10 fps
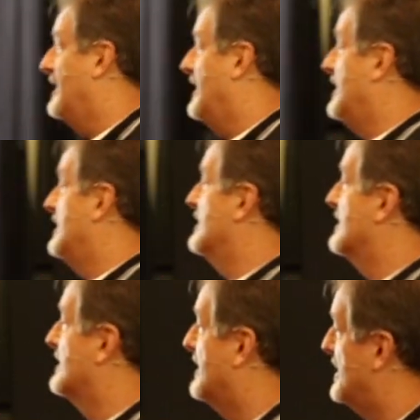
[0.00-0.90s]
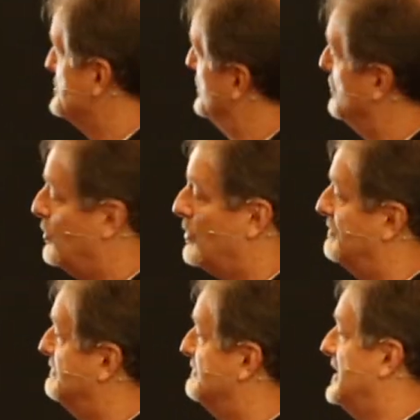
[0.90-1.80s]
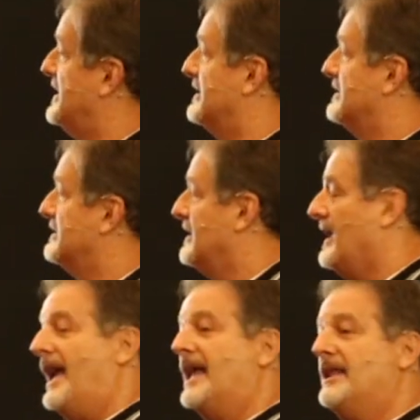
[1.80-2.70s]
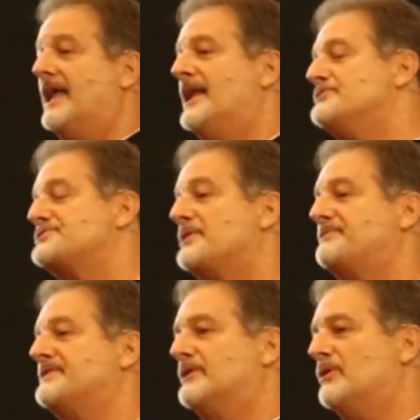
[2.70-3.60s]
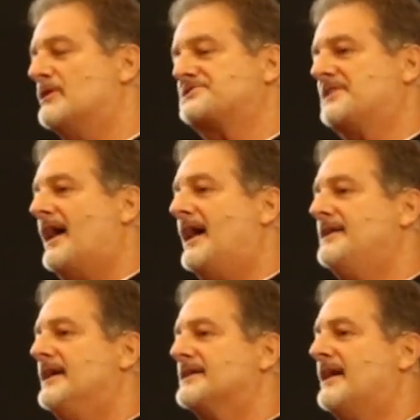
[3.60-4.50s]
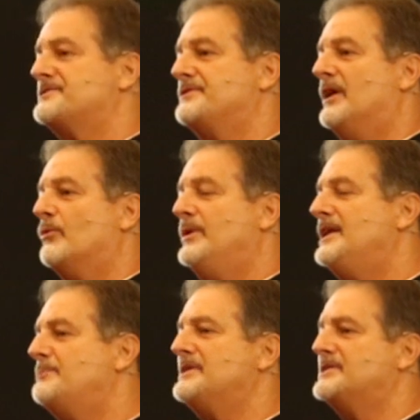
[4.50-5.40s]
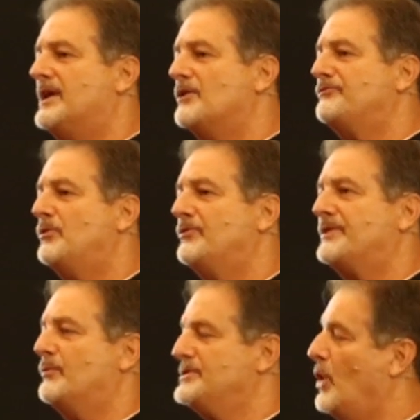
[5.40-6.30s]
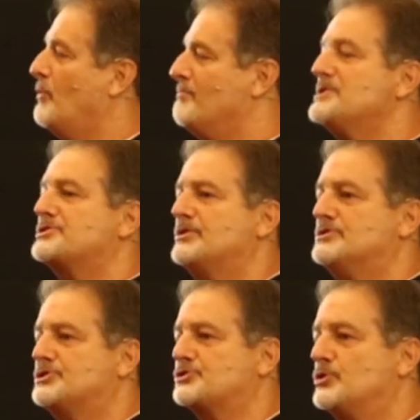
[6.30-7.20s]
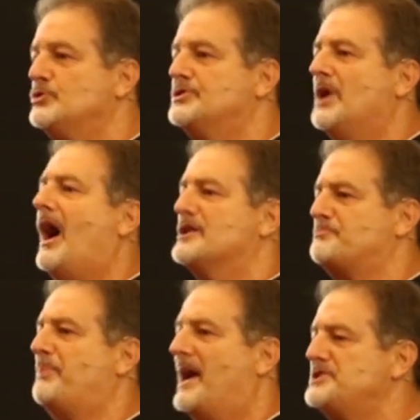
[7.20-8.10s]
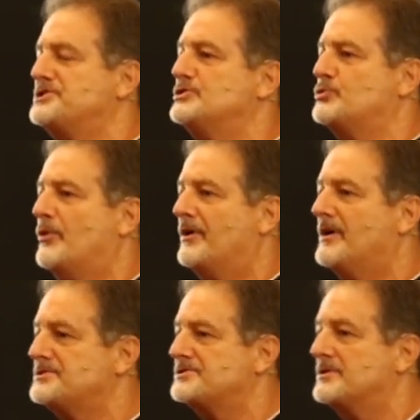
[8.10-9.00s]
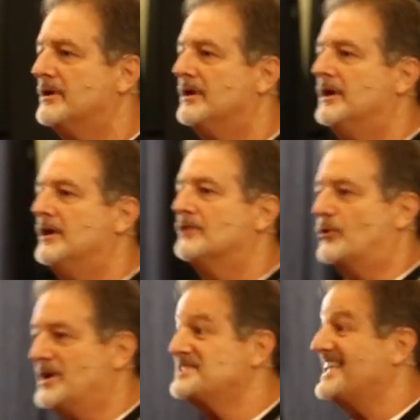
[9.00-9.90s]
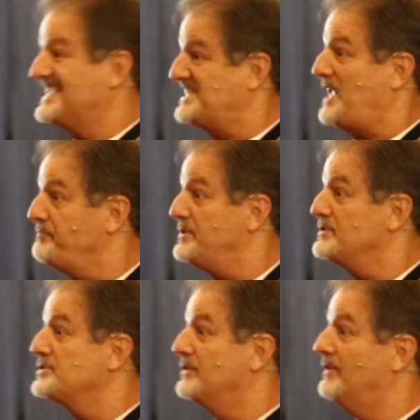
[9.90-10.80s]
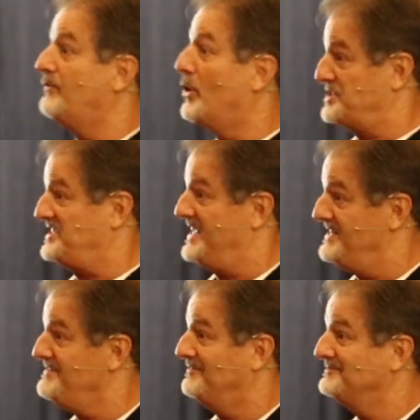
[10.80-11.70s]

And I said, Lord, man. And here's something, a little aside. Guys, we need to be careful that we don't misconstrue God's patience with us for His acceptance of our sin.